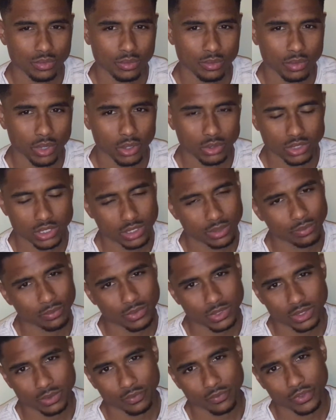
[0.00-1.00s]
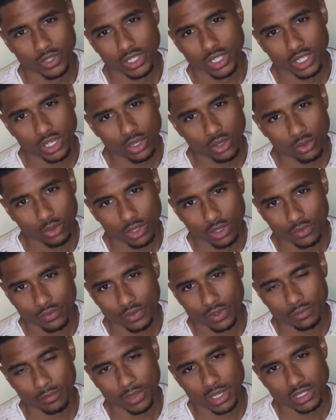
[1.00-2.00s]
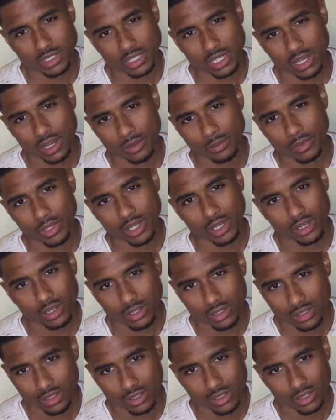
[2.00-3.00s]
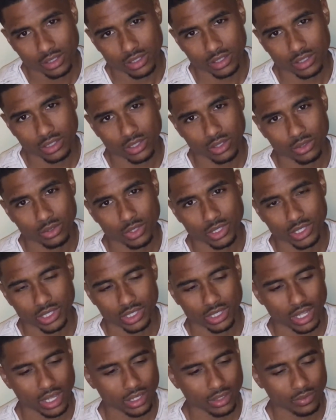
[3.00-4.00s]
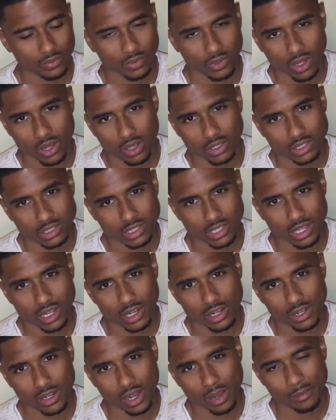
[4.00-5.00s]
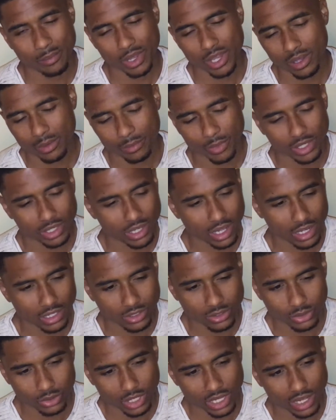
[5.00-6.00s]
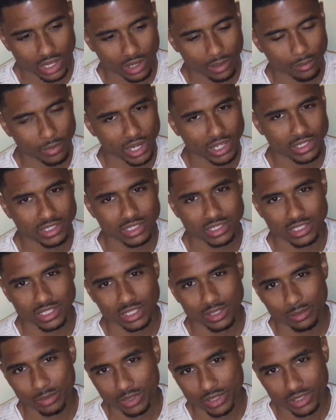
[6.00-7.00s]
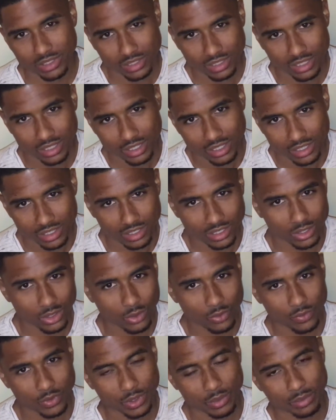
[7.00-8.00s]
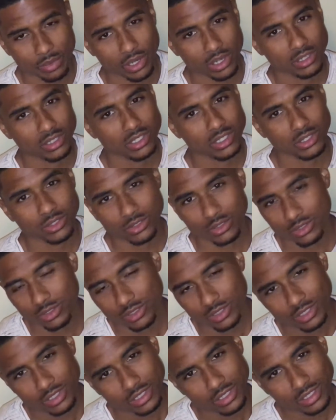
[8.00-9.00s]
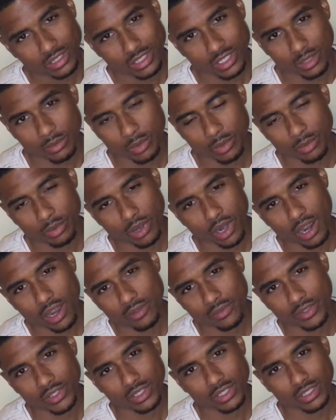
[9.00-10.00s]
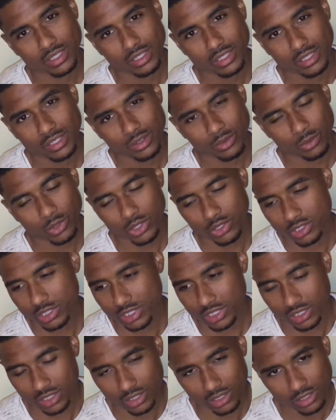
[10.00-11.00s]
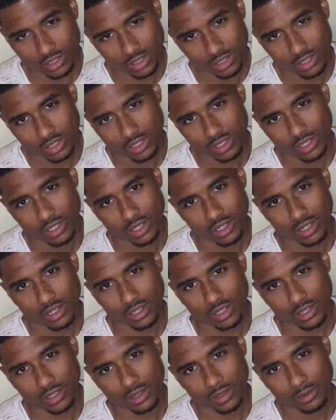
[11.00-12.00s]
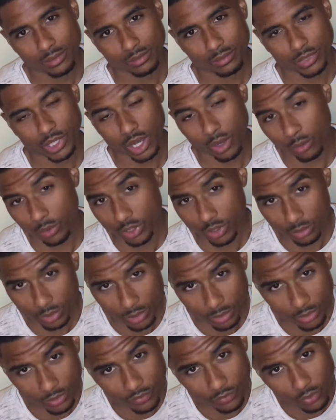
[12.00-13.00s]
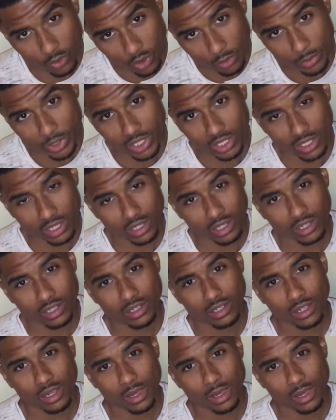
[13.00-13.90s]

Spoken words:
post some video of my time there. In like a vlog style. I may or may not do that. I might just keep it, for the personal, keep it private. We'll see. But I will be performing there.